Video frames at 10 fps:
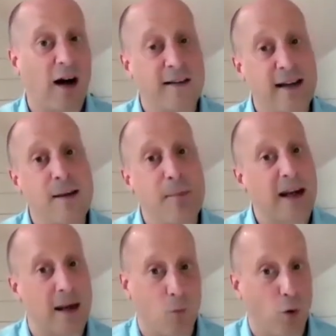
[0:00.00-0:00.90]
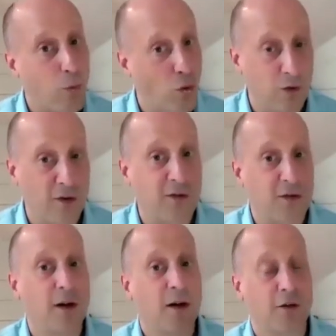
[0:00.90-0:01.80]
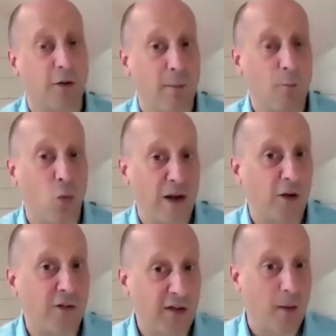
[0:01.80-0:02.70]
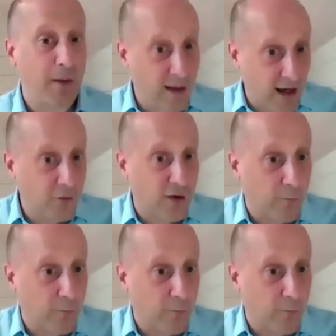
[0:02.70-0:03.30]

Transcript: ideally making it more porous, so there are more windows to come in and out.